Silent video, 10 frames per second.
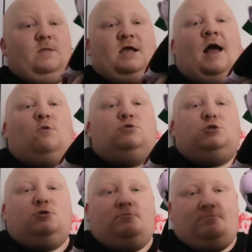
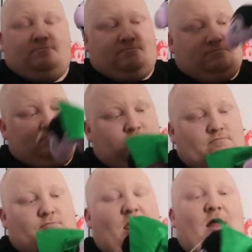Count.
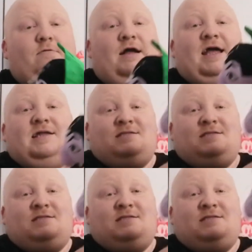I get his